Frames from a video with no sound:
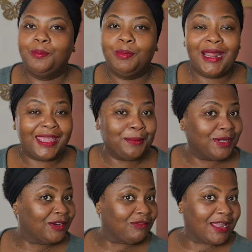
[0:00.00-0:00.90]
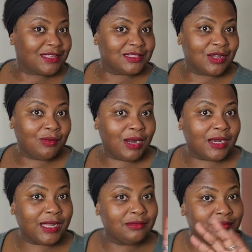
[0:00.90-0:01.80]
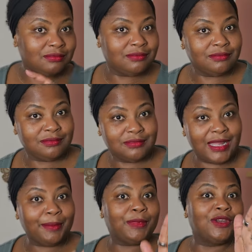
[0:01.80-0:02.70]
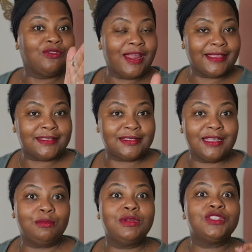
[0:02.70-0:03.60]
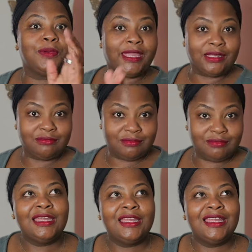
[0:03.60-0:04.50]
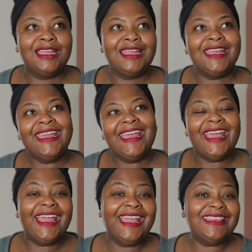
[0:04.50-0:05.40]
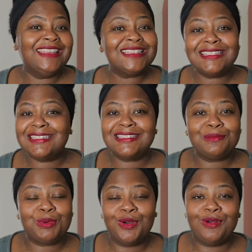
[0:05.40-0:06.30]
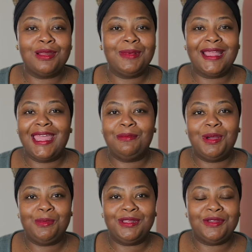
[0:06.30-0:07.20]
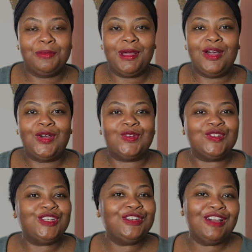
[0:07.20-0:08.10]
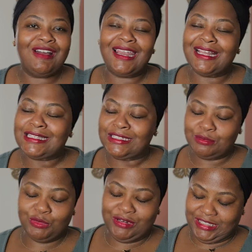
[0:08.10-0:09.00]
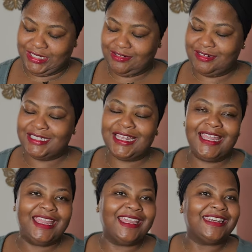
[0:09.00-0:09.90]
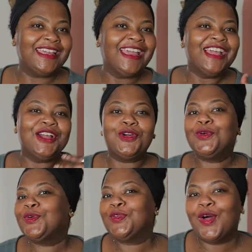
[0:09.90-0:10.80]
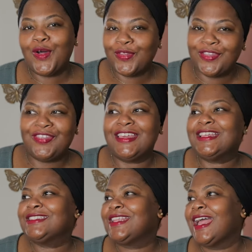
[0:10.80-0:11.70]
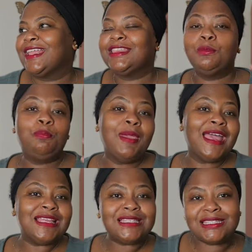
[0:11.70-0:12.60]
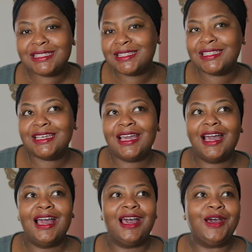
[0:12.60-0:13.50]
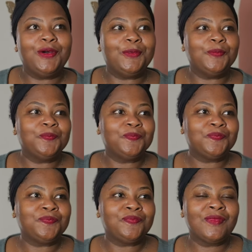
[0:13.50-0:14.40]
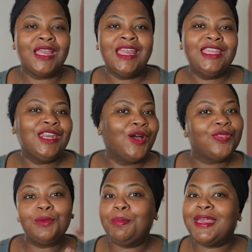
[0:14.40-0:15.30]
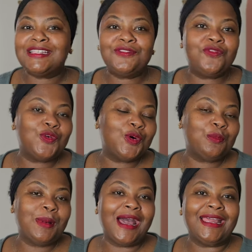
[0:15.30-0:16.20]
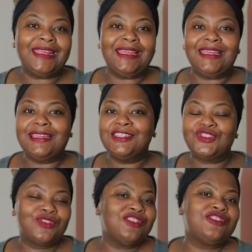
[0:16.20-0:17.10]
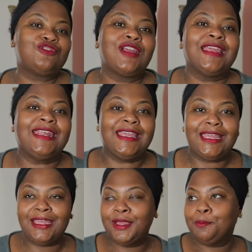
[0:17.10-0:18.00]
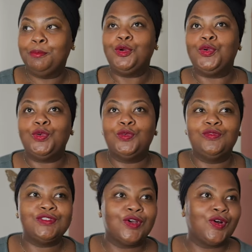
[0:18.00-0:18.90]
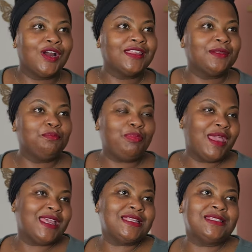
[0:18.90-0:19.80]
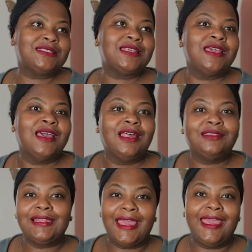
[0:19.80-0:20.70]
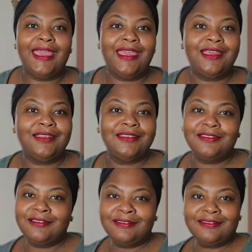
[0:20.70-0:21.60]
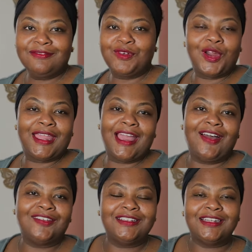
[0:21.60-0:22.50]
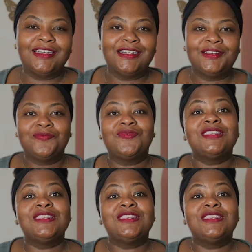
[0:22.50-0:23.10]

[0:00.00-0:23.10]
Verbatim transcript: But I am getting rest. Don't worry. I'm getting rest in between. And this is just a program I came up with on my own. You know, I like to do my research and Google all the things like the best, you know, the best full body strength training moves, or the best leg workout, da da da da.